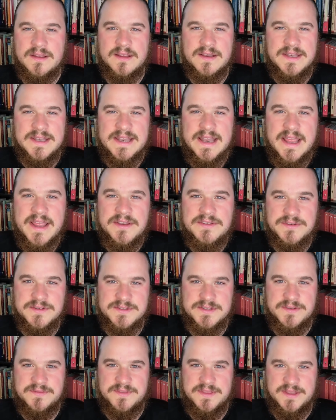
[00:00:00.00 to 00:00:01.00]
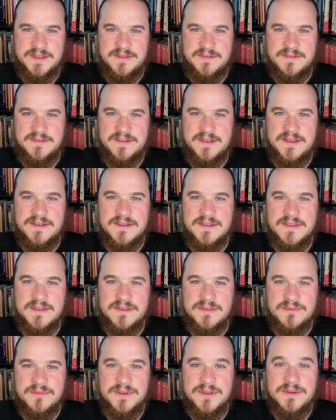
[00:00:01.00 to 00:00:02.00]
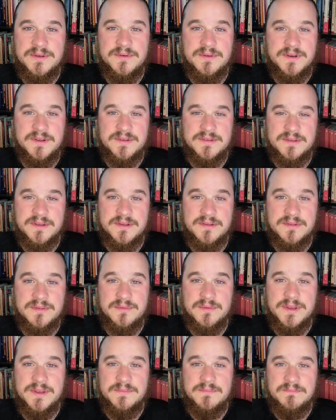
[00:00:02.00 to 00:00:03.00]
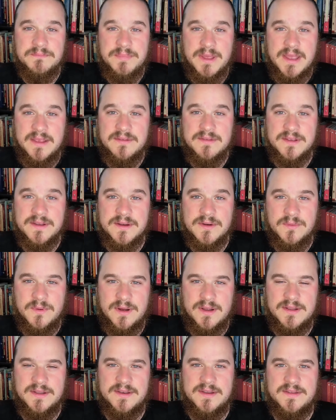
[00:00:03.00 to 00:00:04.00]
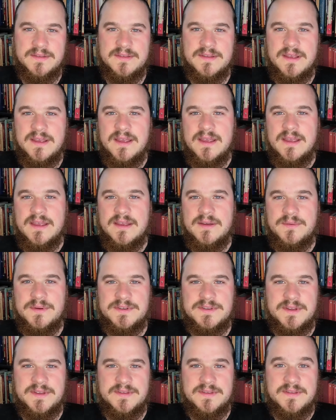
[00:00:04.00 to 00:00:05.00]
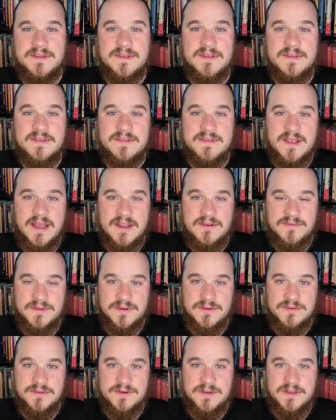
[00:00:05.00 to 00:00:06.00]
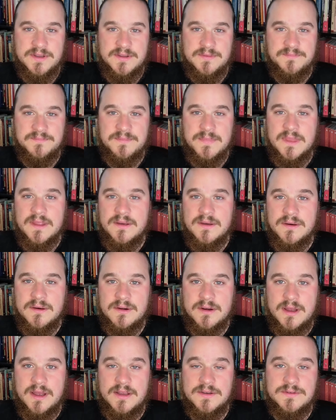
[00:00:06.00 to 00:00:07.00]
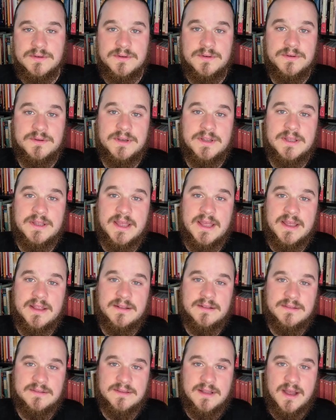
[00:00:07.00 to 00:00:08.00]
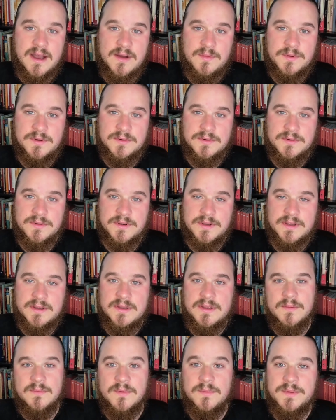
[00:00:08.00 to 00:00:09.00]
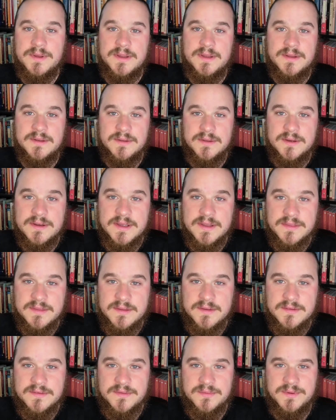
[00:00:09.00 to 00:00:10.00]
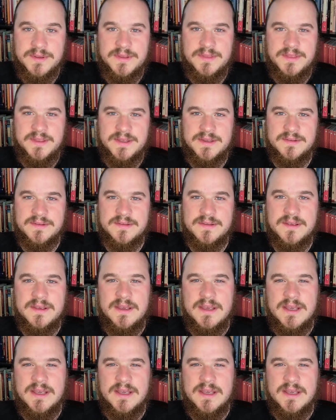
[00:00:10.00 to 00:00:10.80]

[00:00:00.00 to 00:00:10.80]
natures of things into these three gunas, these three basic qualities, which is sattva guna, rajoguna, and tamoguna. When we look at these three things,